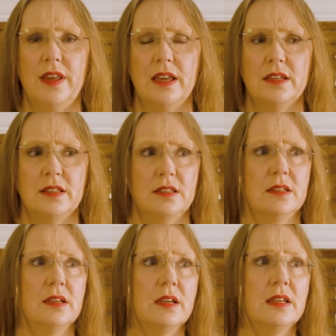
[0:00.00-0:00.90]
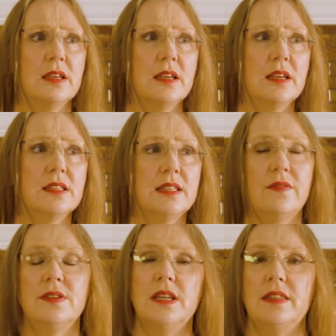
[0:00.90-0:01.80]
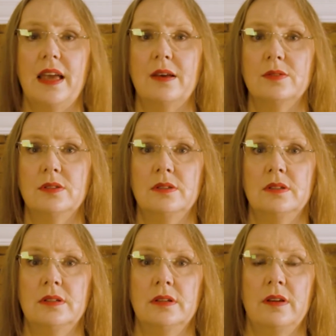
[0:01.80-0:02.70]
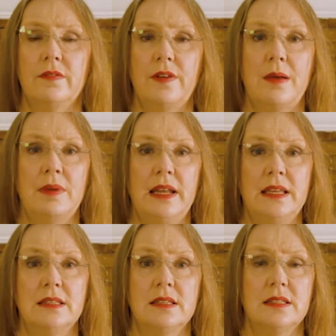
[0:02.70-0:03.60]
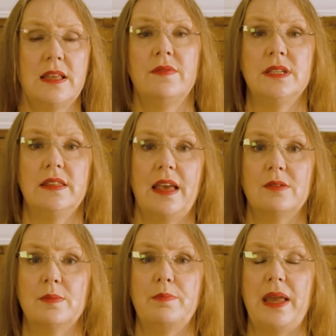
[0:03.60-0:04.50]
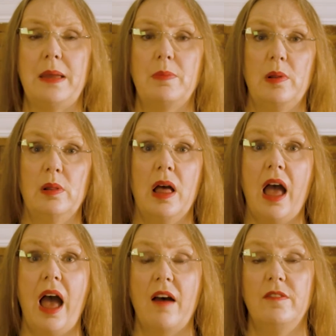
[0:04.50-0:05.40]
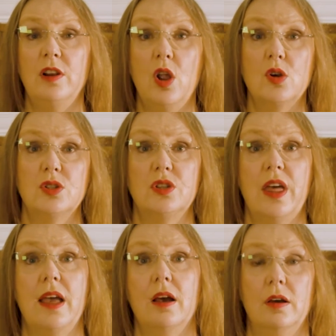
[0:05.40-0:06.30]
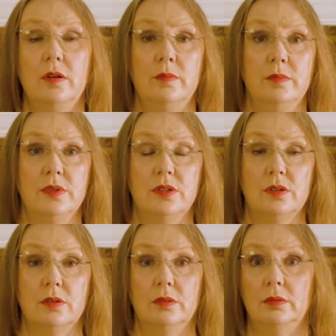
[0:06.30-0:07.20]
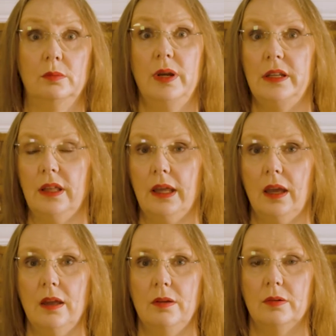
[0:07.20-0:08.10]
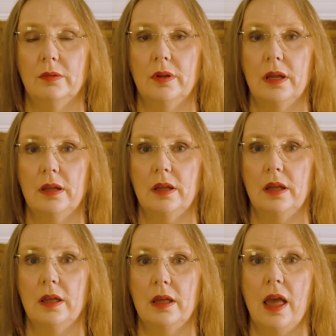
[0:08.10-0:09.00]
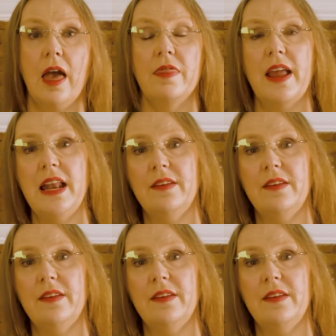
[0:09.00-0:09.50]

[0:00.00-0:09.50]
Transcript: this, 70,000 families, 70,000 people have lost their homes. Where do they go? They